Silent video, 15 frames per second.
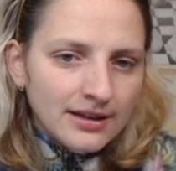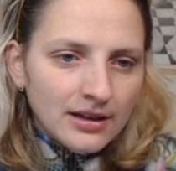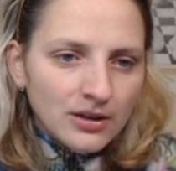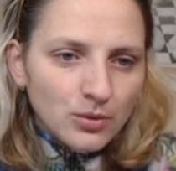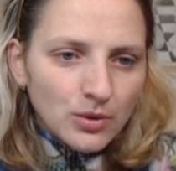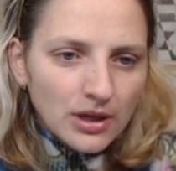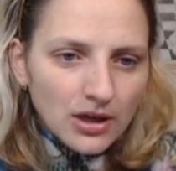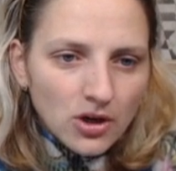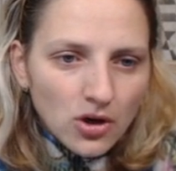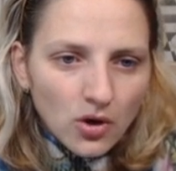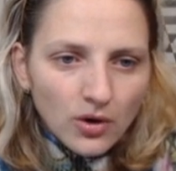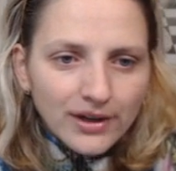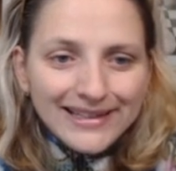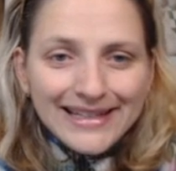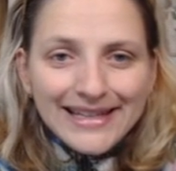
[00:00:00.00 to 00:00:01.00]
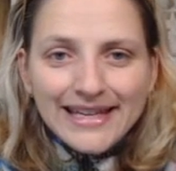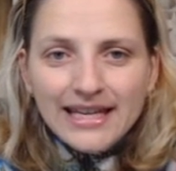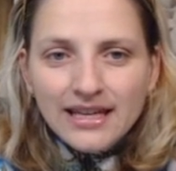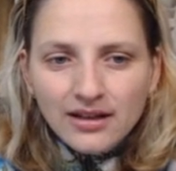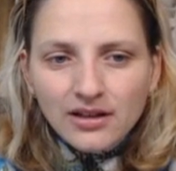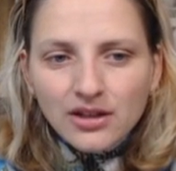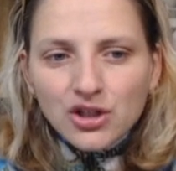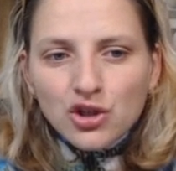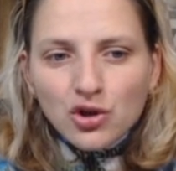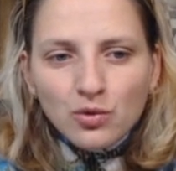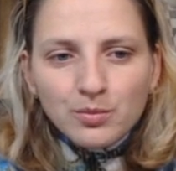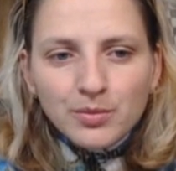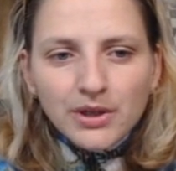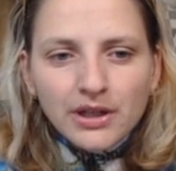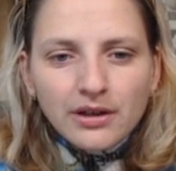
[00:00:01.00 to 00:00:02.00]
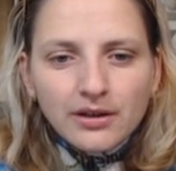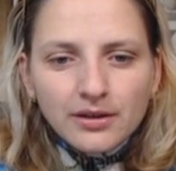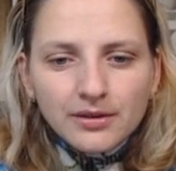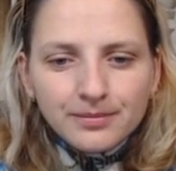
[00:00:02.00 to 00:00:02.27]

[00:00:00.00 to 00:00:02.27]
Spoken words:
Then we can call it English opening.